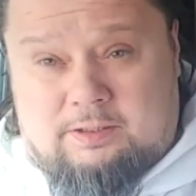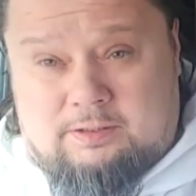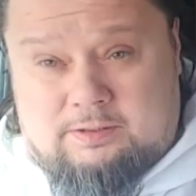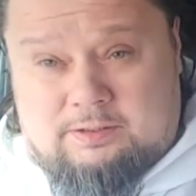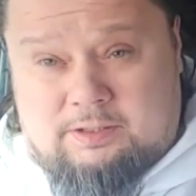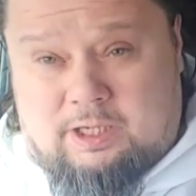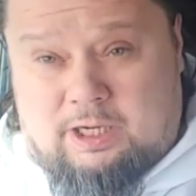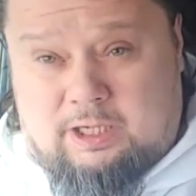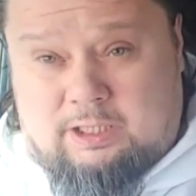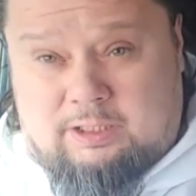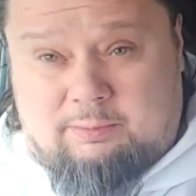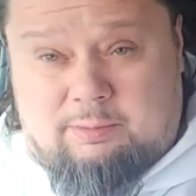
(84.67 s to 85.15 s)

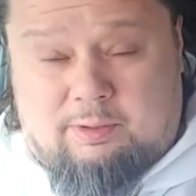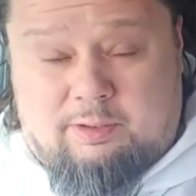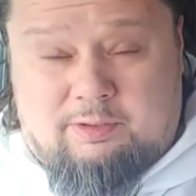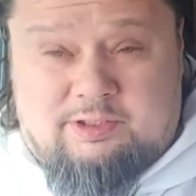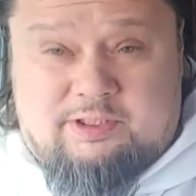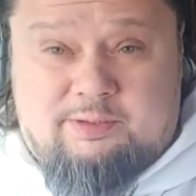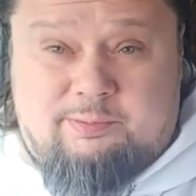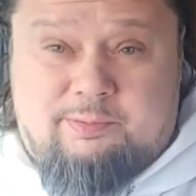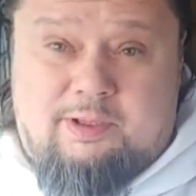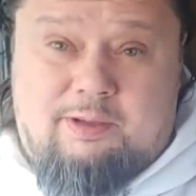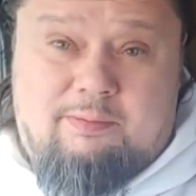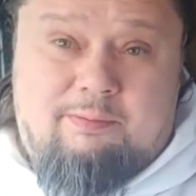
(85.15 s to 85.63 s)
talk
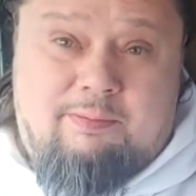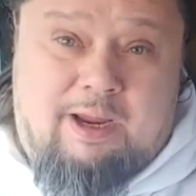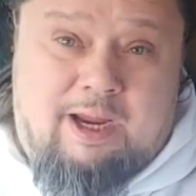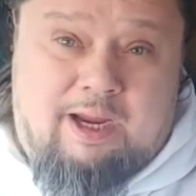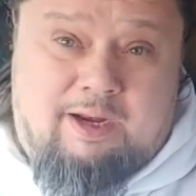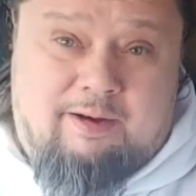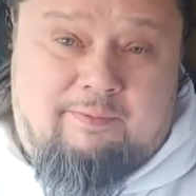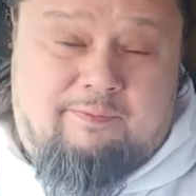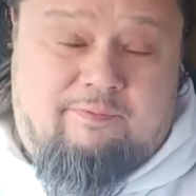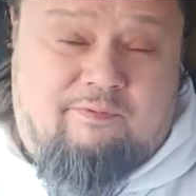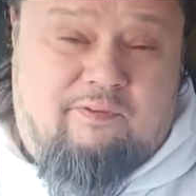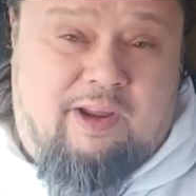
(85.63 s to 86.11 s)
about some of the
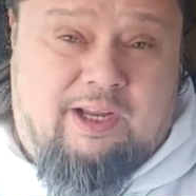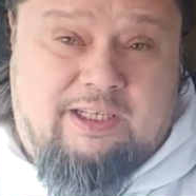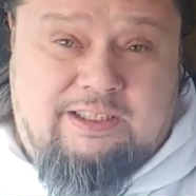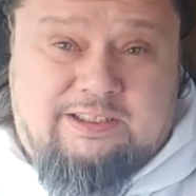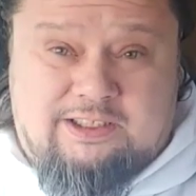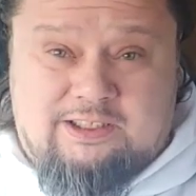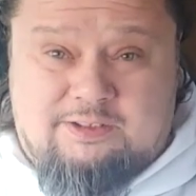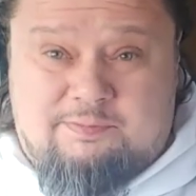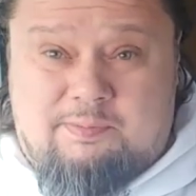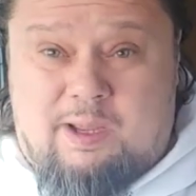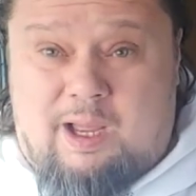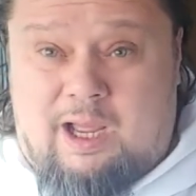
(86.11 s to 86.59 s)
main
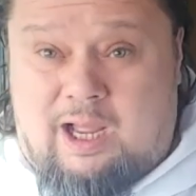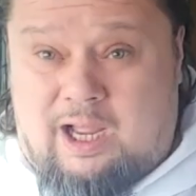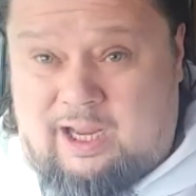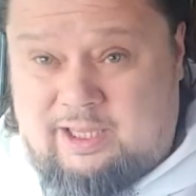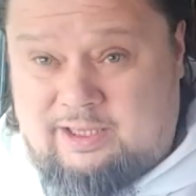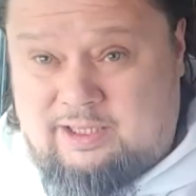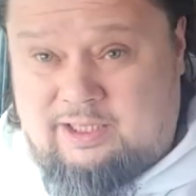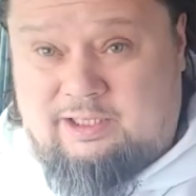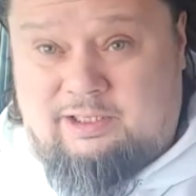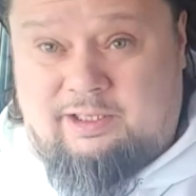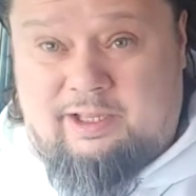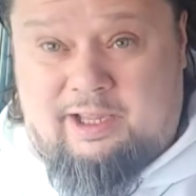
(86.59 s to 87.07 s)
faces
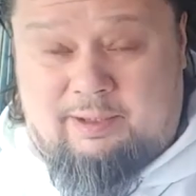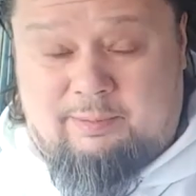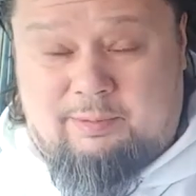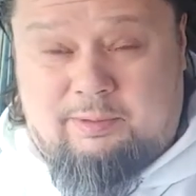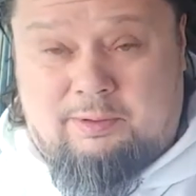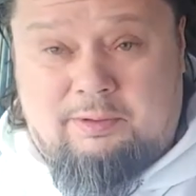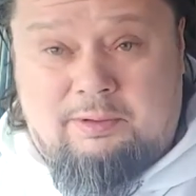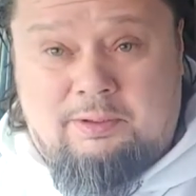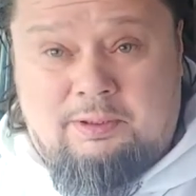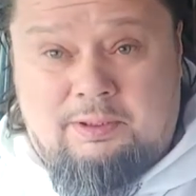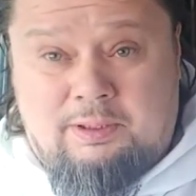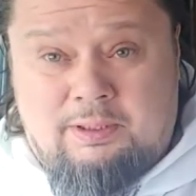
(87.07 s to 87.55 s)
behind the
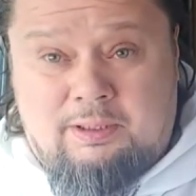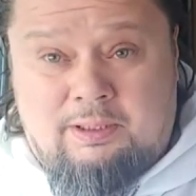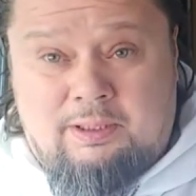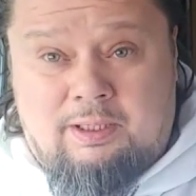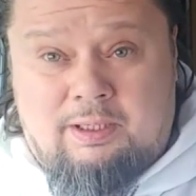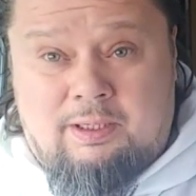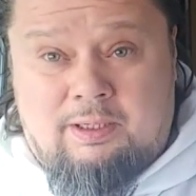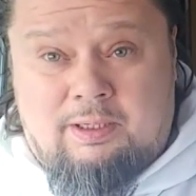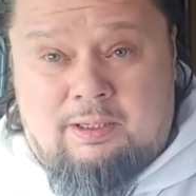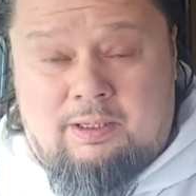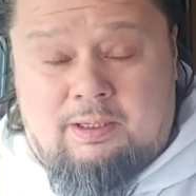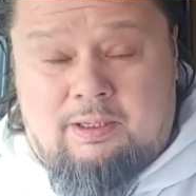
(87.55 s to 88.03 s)
label,
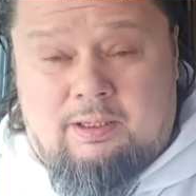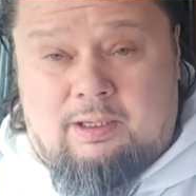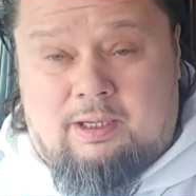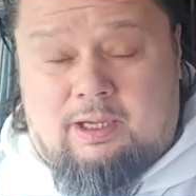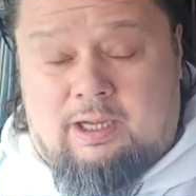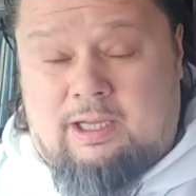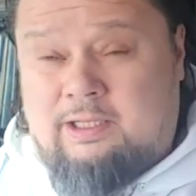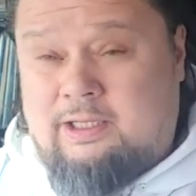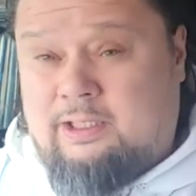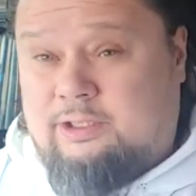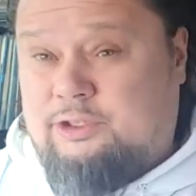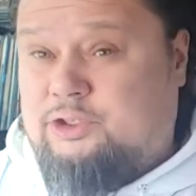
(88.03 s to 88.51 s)

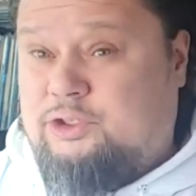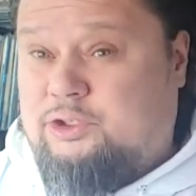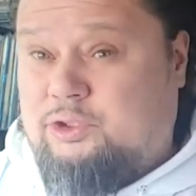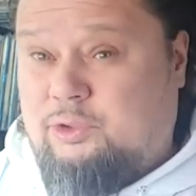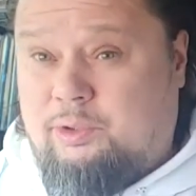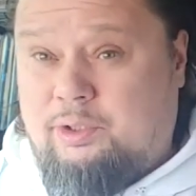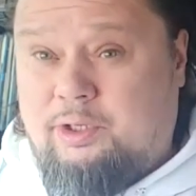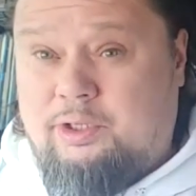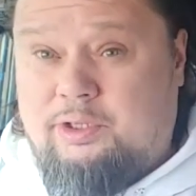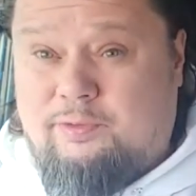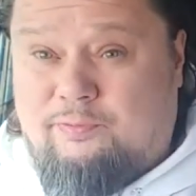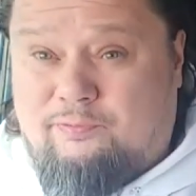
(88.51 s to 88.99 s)
and then
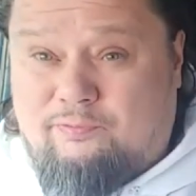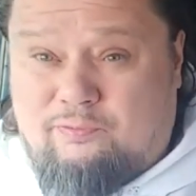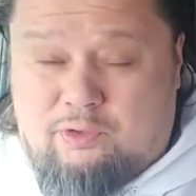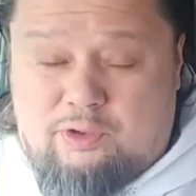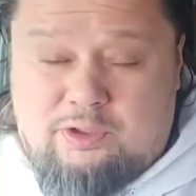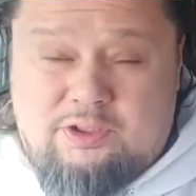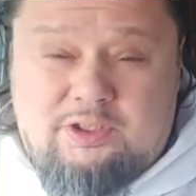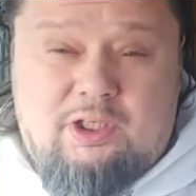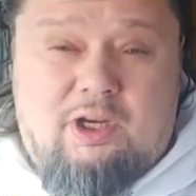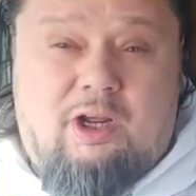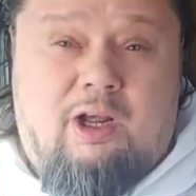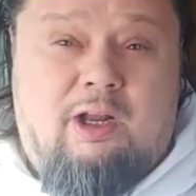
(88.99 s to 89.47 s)
show you the
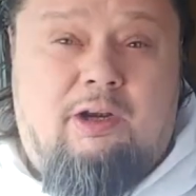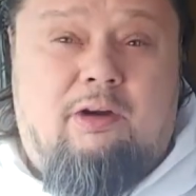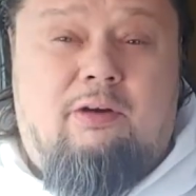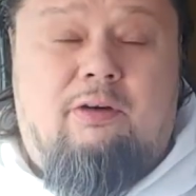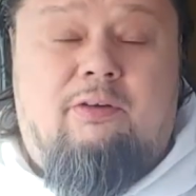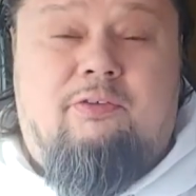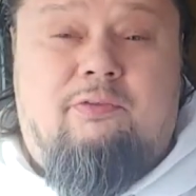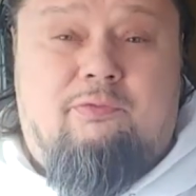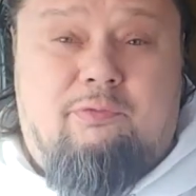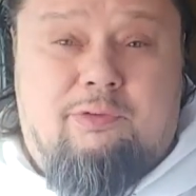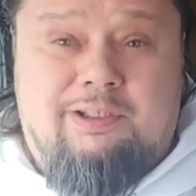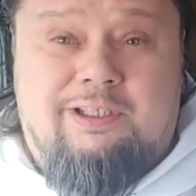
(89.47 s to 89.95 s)
first
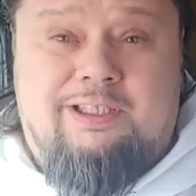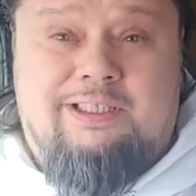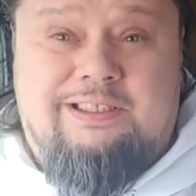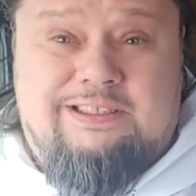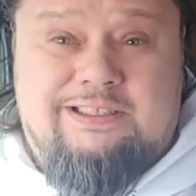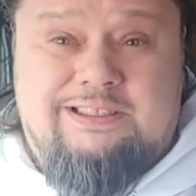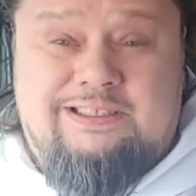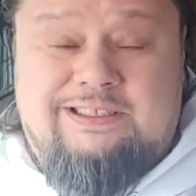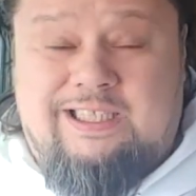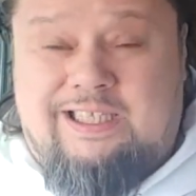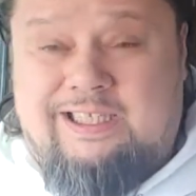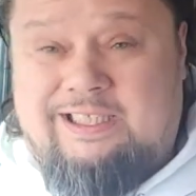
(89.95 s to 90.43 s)
100
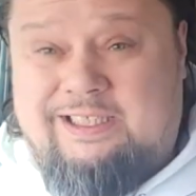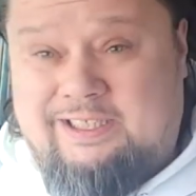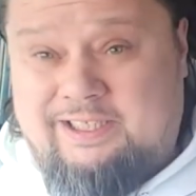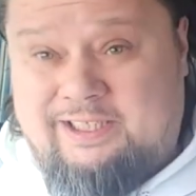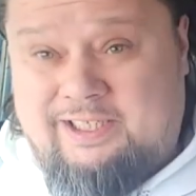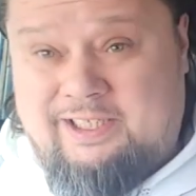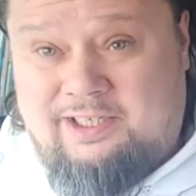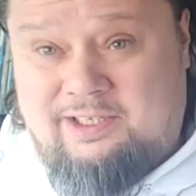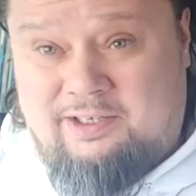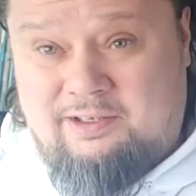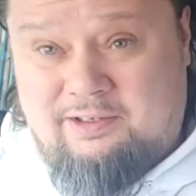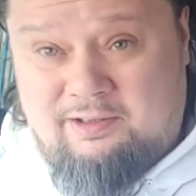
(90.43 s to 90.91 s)
releases they
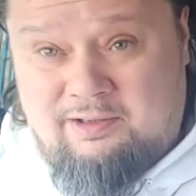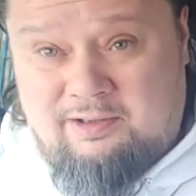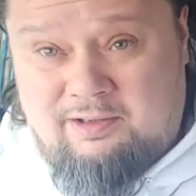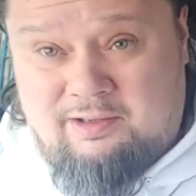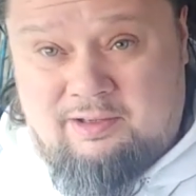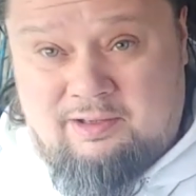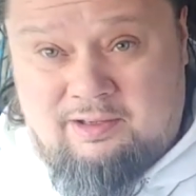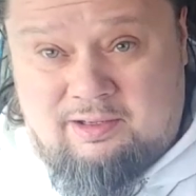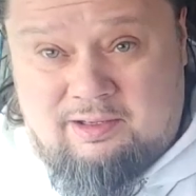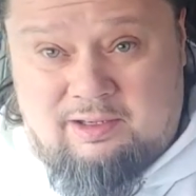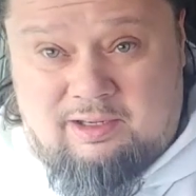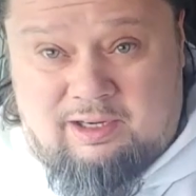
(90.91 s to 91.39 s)
did
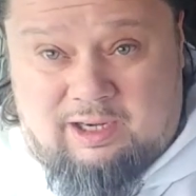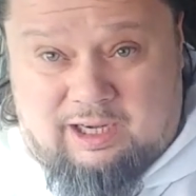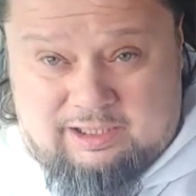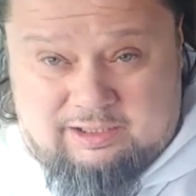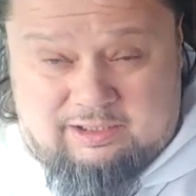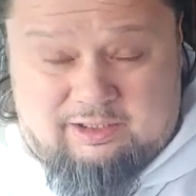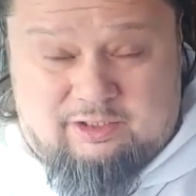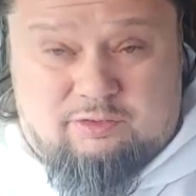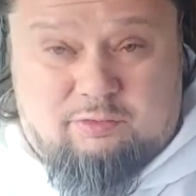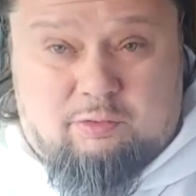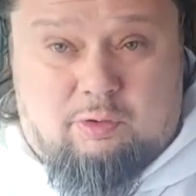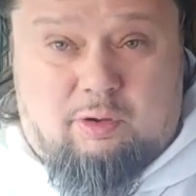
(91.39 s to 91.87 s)

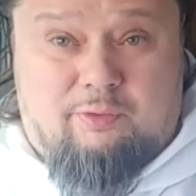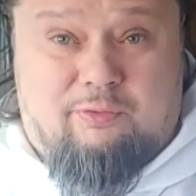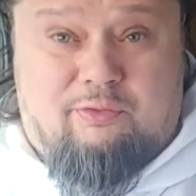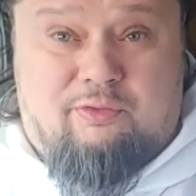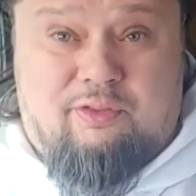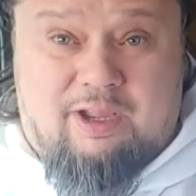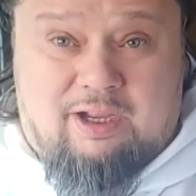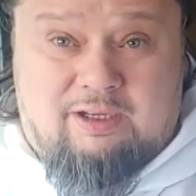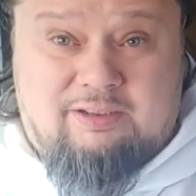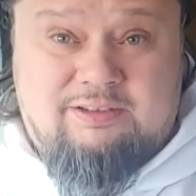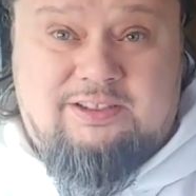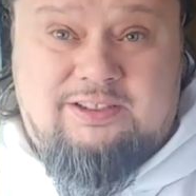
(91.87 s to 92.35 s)
in the
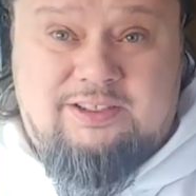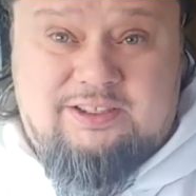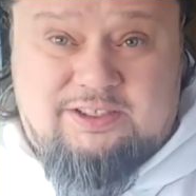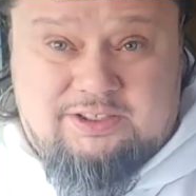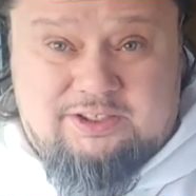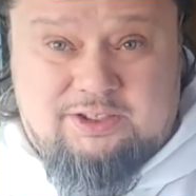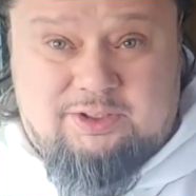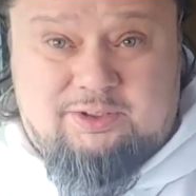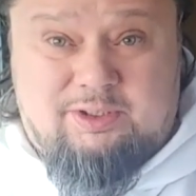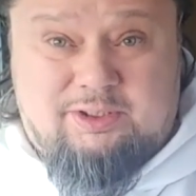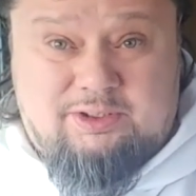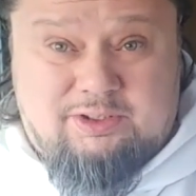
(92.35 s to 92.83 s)
12,000
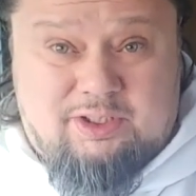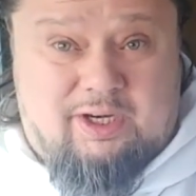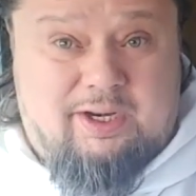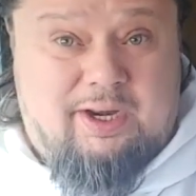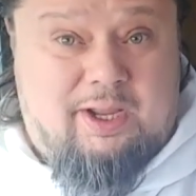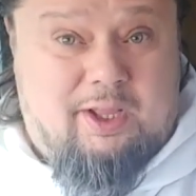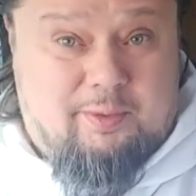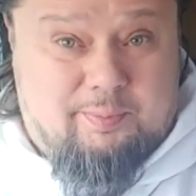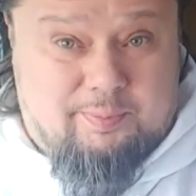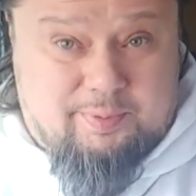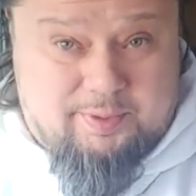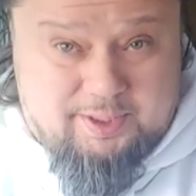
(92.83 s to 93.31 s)
series on
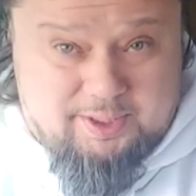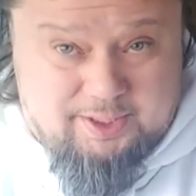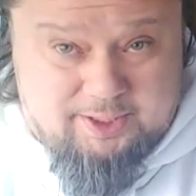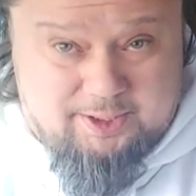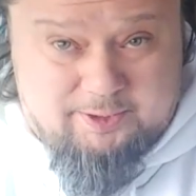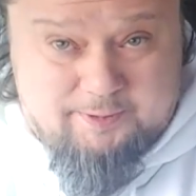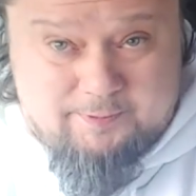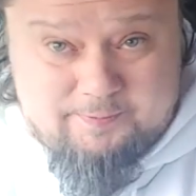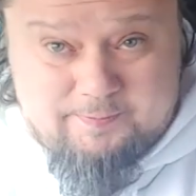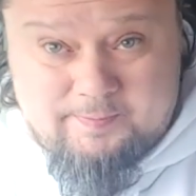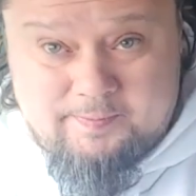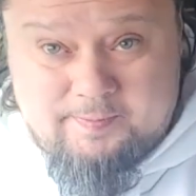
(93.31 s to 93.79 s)

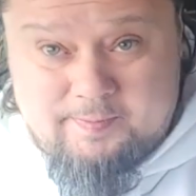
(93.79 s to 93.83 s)
LP.